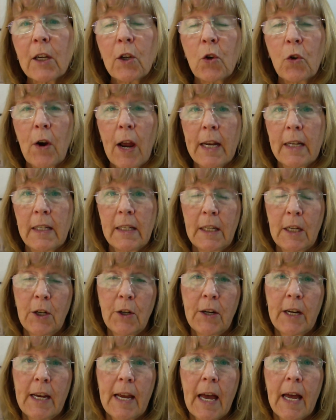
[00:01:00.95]

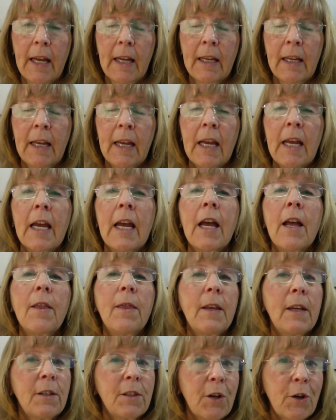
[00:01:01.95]
criteria.
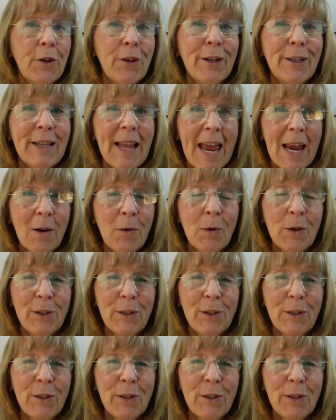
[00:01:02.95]
These are the language